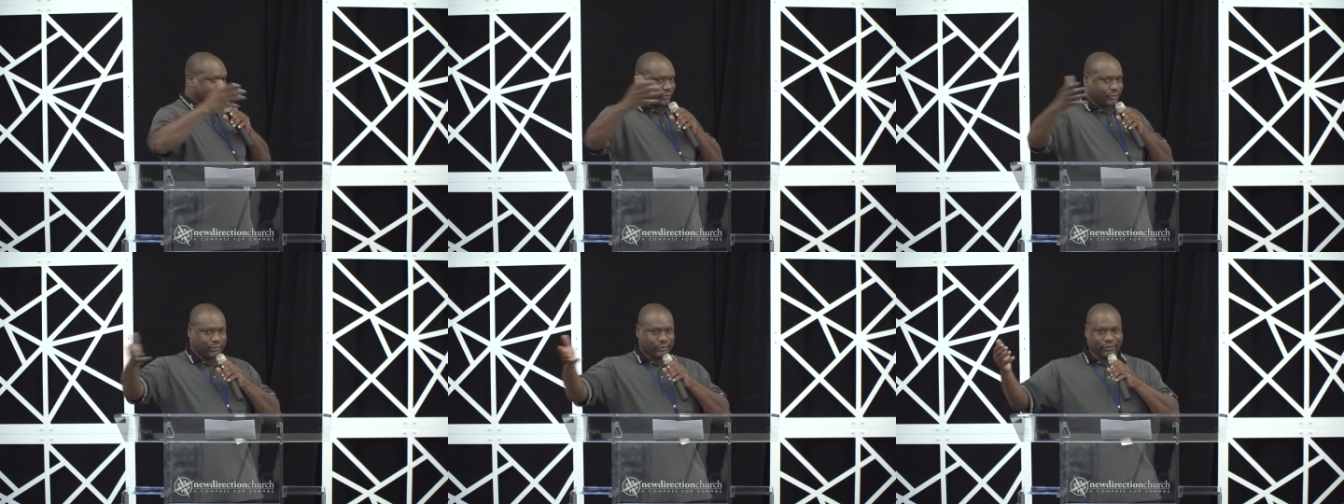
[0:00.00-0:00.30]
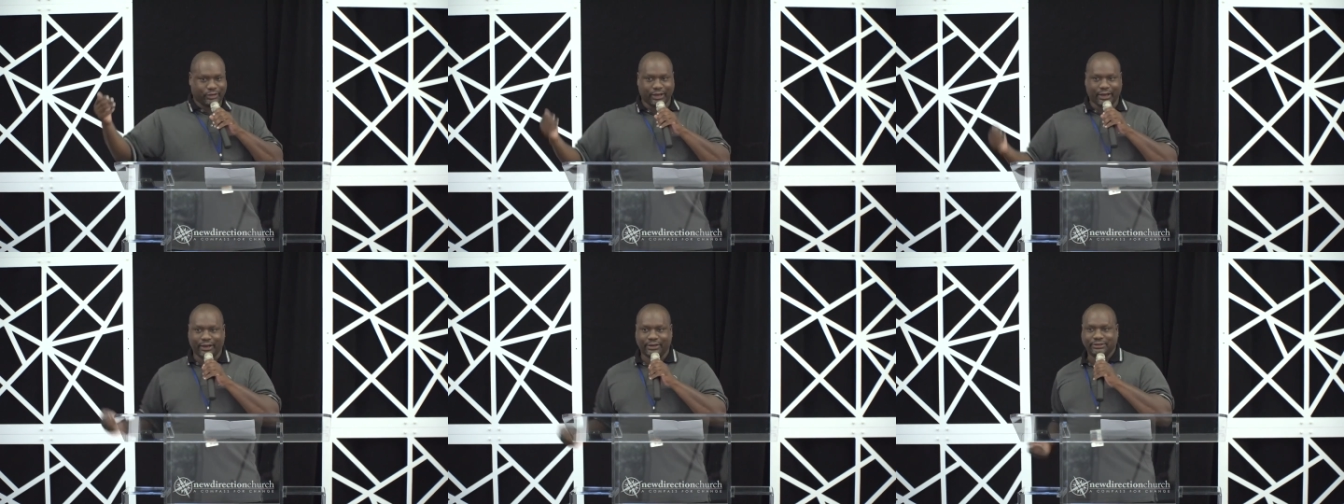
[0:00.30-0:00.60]
for
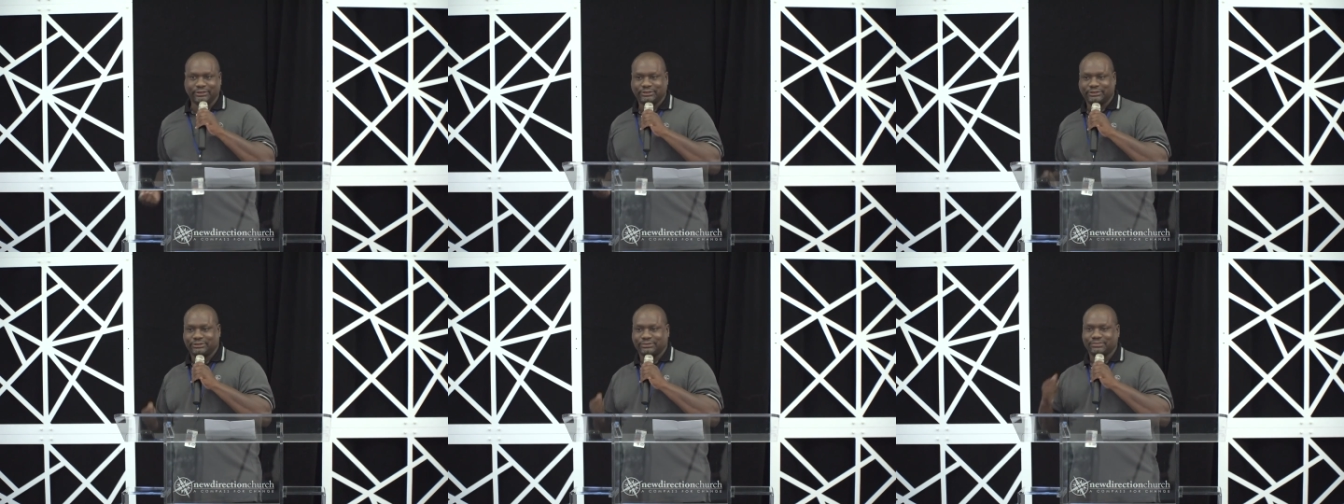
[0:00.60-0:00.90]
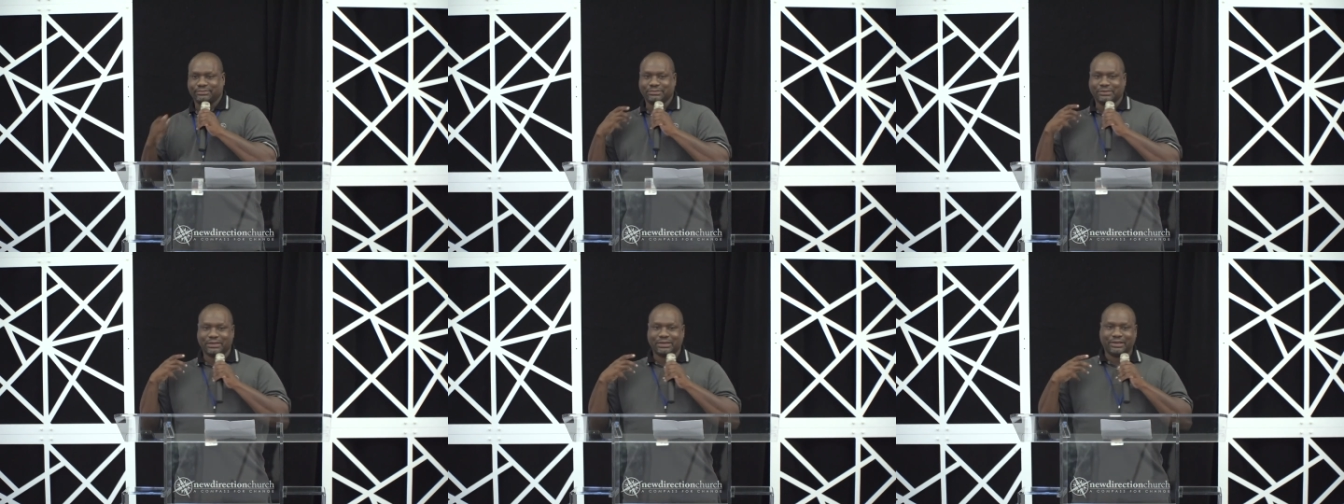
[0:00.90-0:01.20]
you guys,
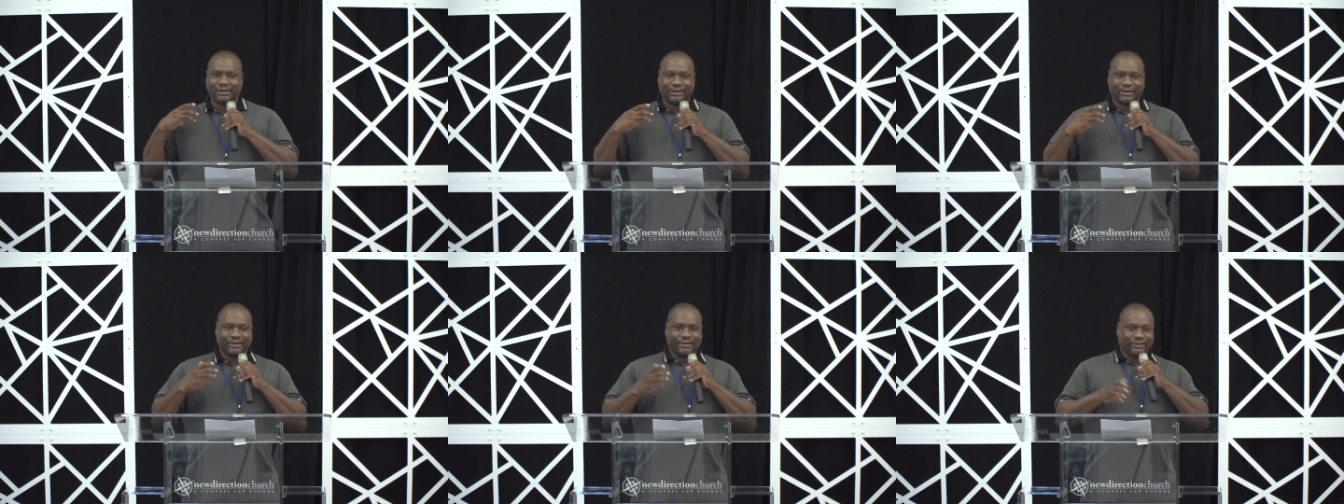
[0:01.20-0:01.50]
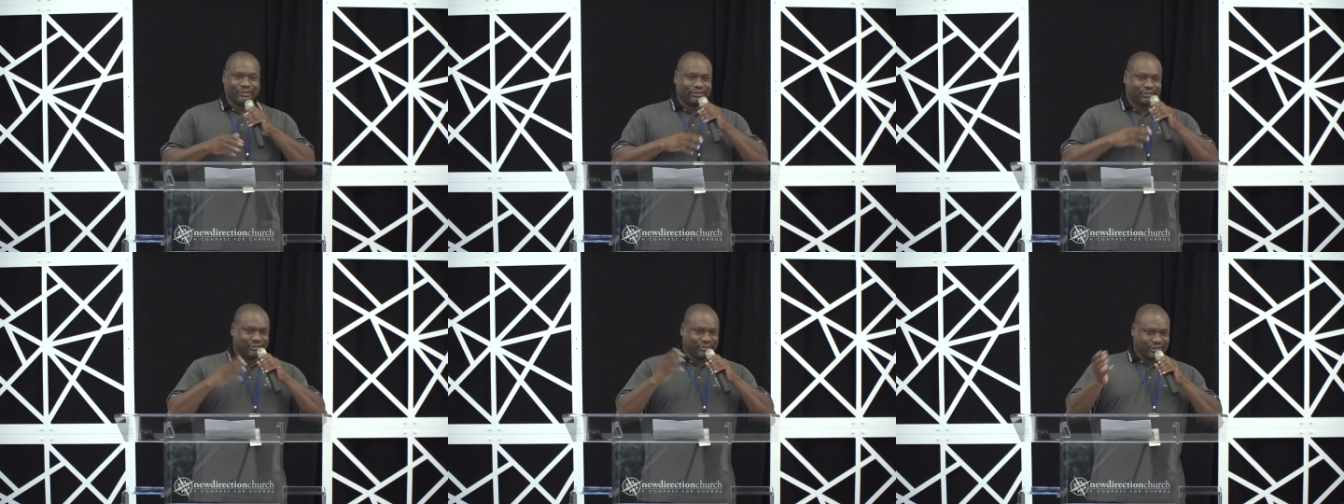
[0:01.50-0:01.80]

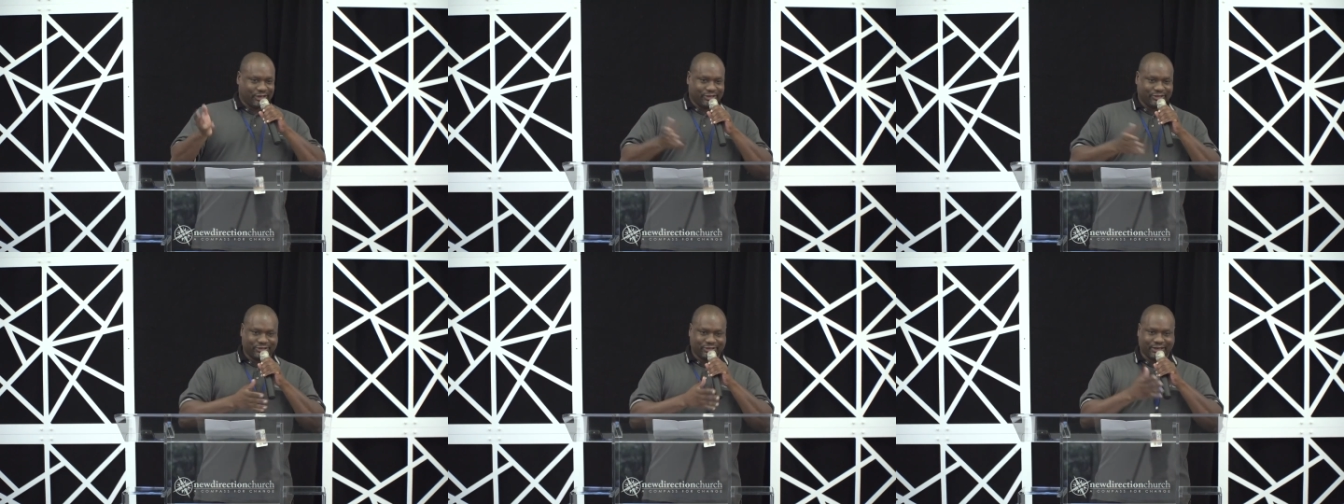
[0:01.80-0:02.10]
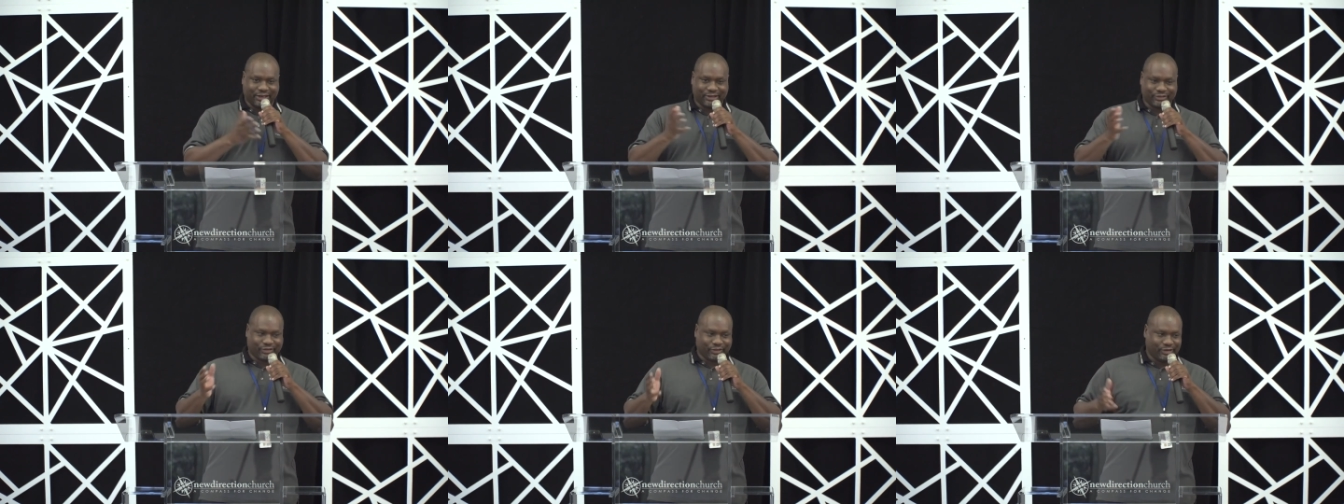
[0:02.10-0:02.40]
change
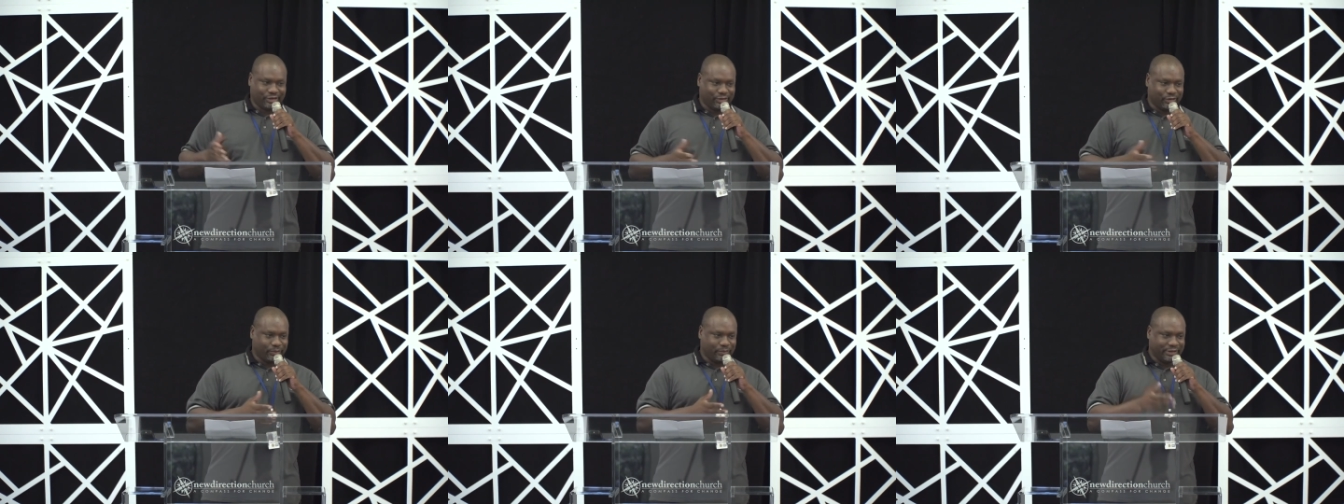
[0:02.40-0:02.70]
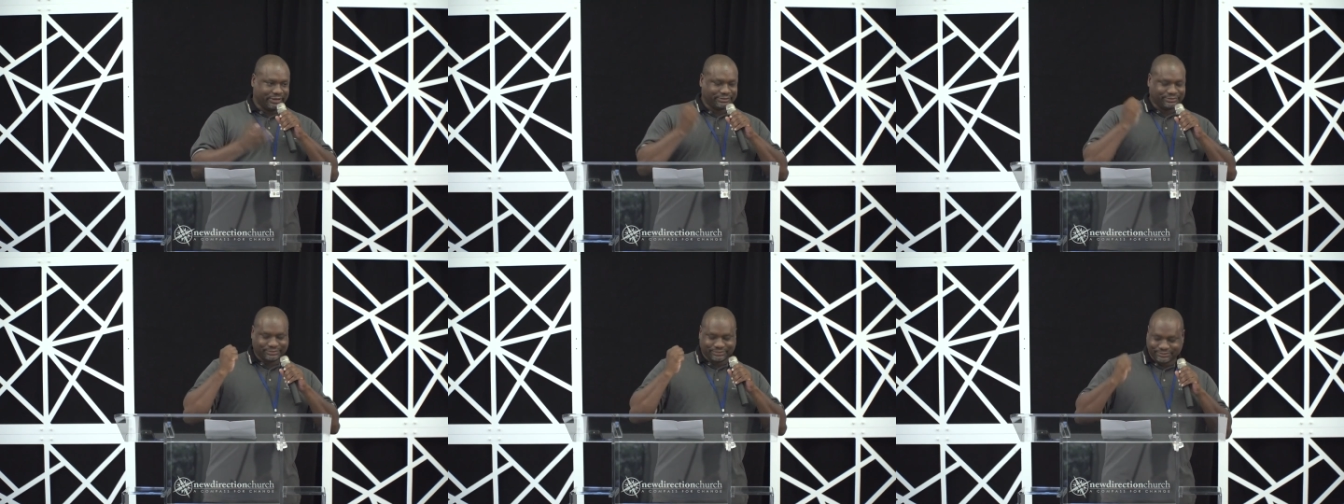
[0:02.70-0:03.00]
things a little
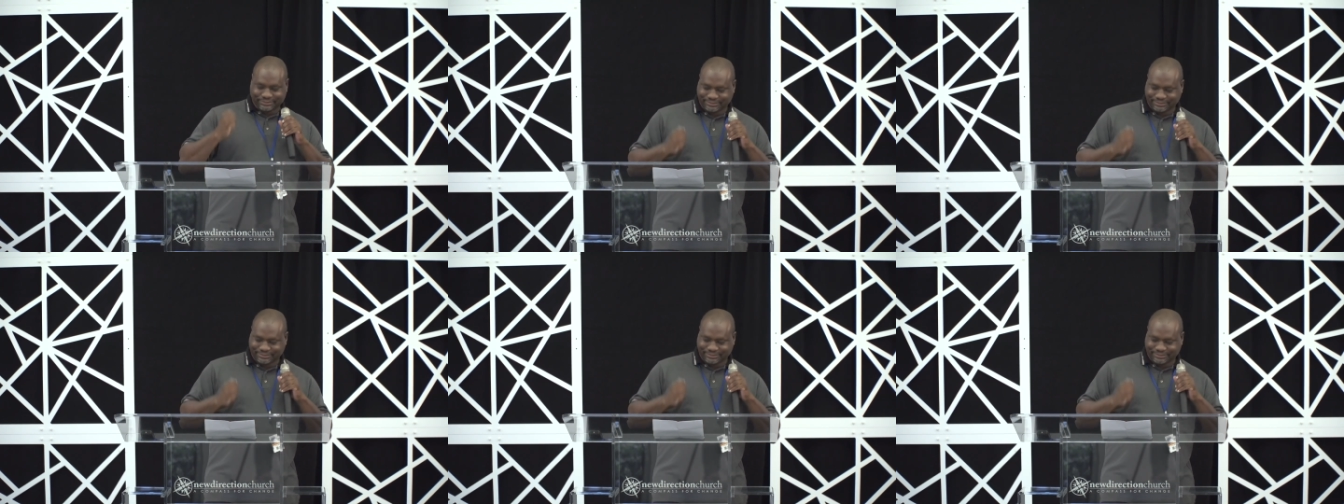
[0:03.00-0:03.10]
bit.